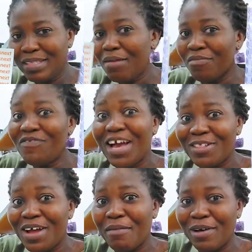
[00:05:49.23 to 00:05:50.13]
before I
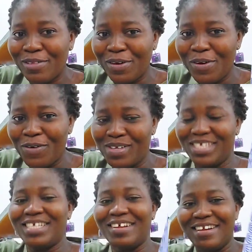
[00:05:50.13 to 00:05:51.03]
talk about the
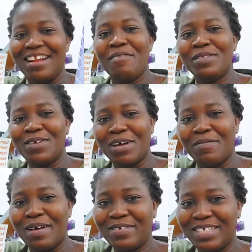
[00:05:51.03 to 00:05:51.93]
cost, let me talk
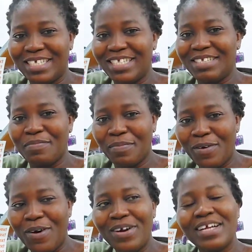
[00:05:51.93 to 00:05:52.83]
about it
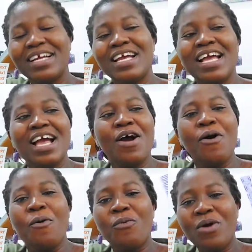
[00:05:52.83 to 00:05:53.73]
more.
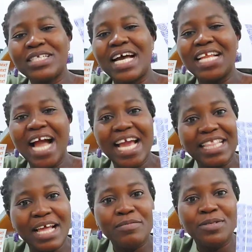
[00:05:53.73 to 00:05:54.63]
What are the
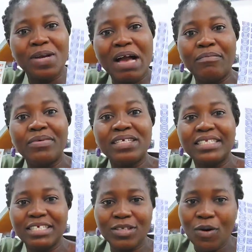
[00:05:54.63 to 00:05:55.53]
items you can print
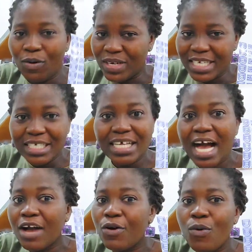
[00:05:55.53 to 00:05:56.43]
this on? This
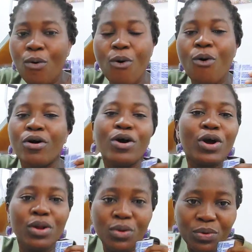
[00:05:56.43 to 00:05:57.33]
can go on
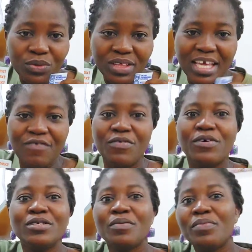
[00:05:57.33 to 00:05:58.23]
clothes. If you
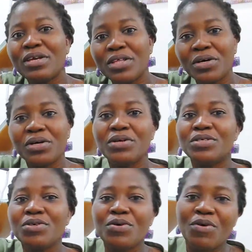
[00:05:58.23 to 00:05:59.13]
want to print on
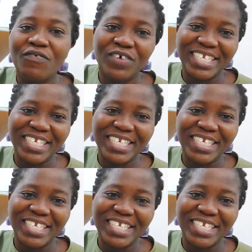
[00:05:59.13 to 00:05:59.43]
clothes, you go for